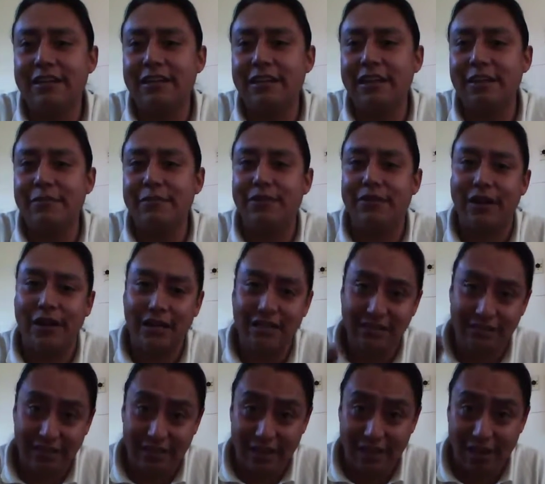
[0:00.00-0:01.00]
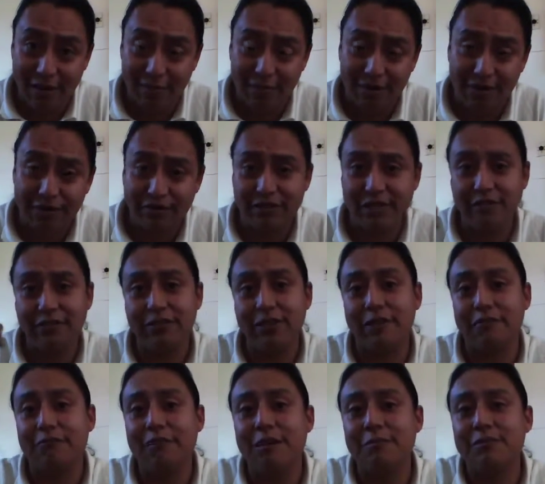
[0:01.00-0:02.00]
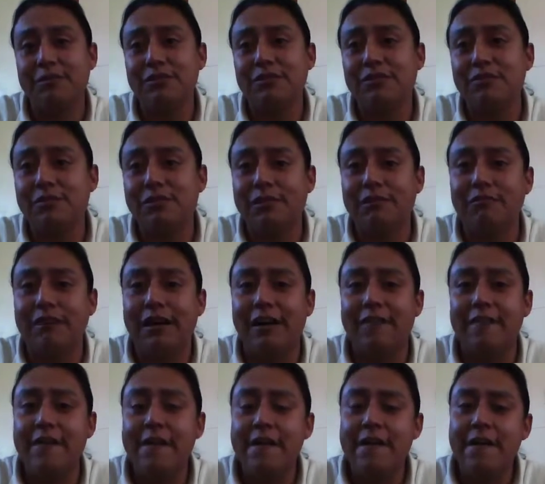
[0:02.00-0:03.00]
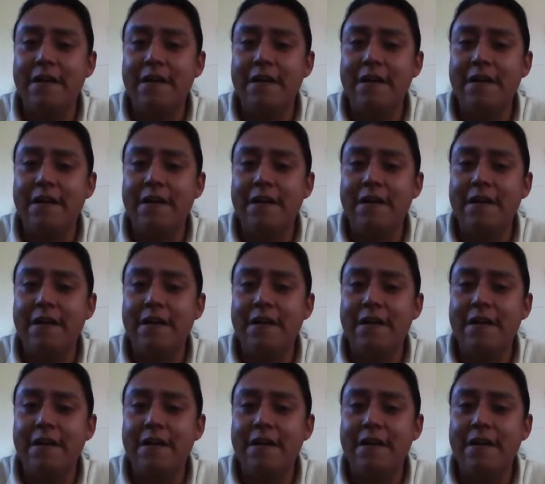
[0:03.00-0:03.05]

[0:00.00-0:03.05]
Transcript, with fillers: diameter or has diameters that you can wrap silver around